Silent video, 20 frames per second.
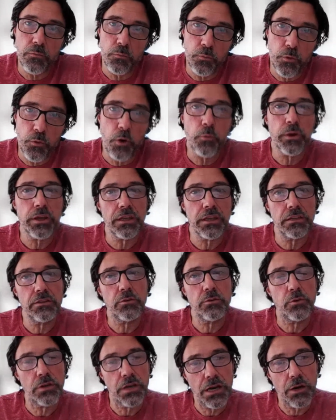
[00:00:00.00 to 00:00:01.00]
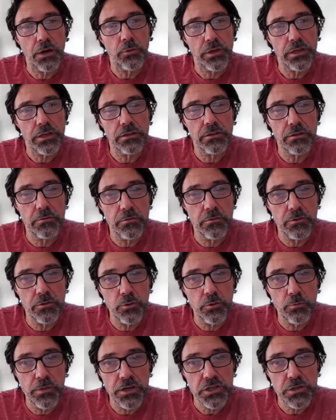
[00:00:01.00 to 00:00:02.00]
what we can do and how we can
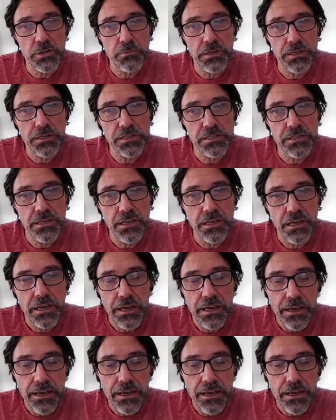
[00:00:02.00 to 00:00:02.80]
do measurements.